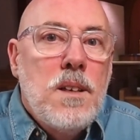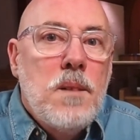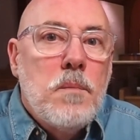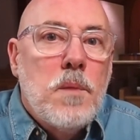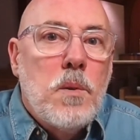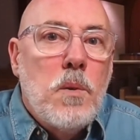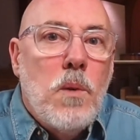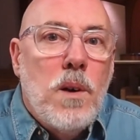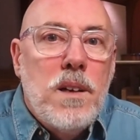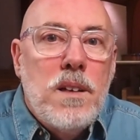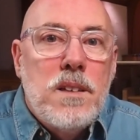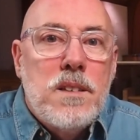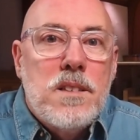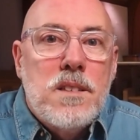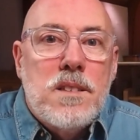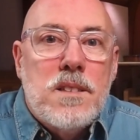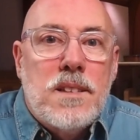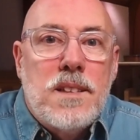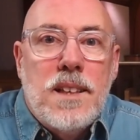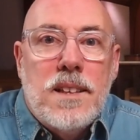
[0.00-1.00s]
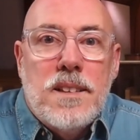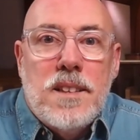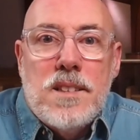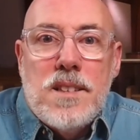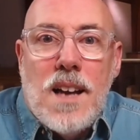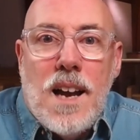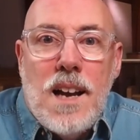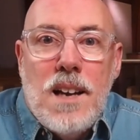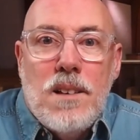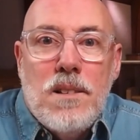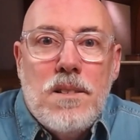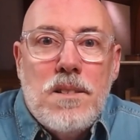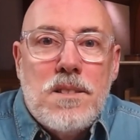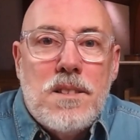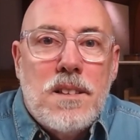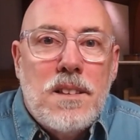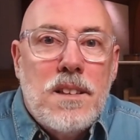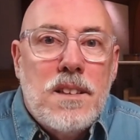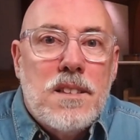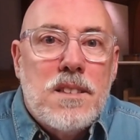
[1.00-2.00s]
But we wanted to just kick the
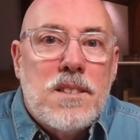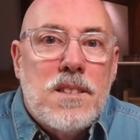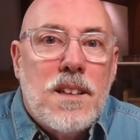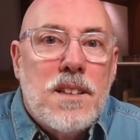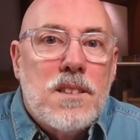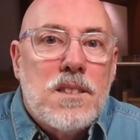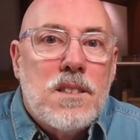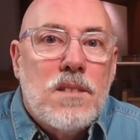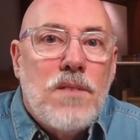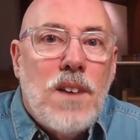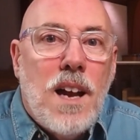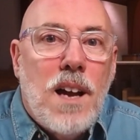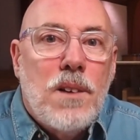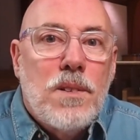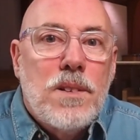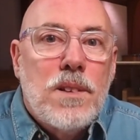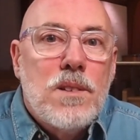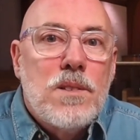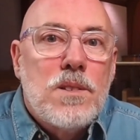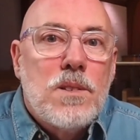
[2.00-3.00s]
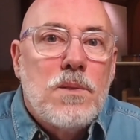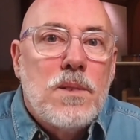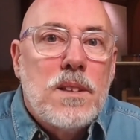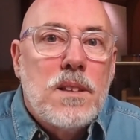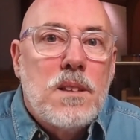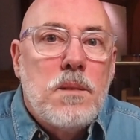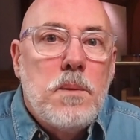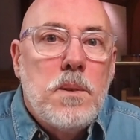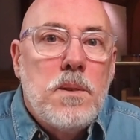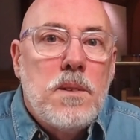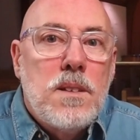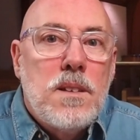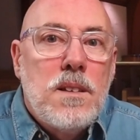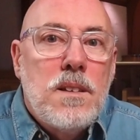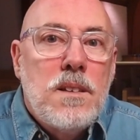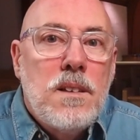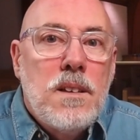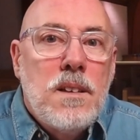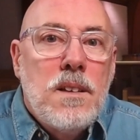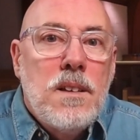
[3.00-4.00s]
tires and get a sense of how they're doing community
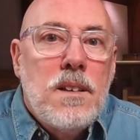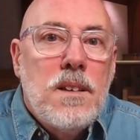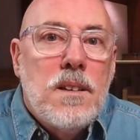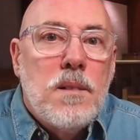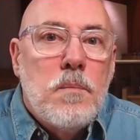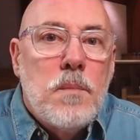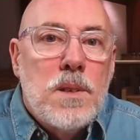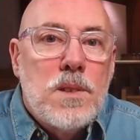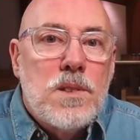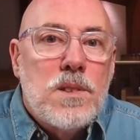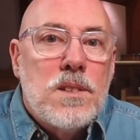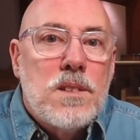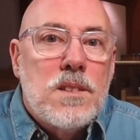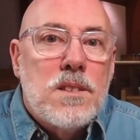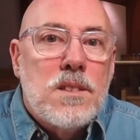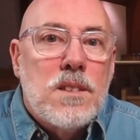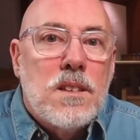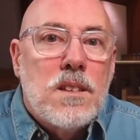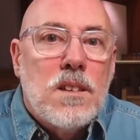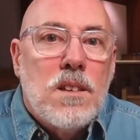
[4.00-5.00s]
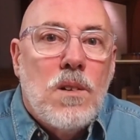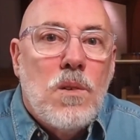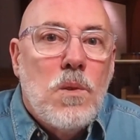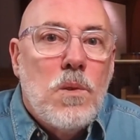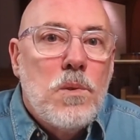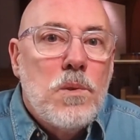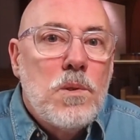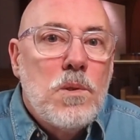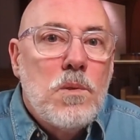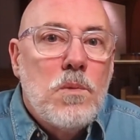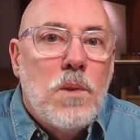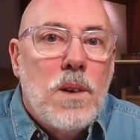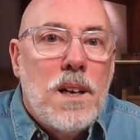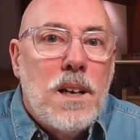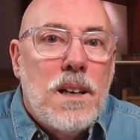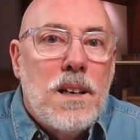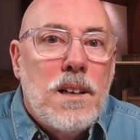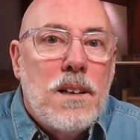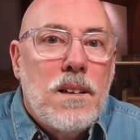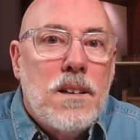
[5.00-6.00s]
missions in a whole new
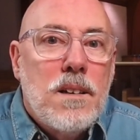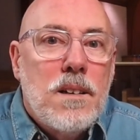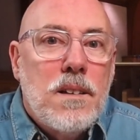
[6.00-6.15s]
way.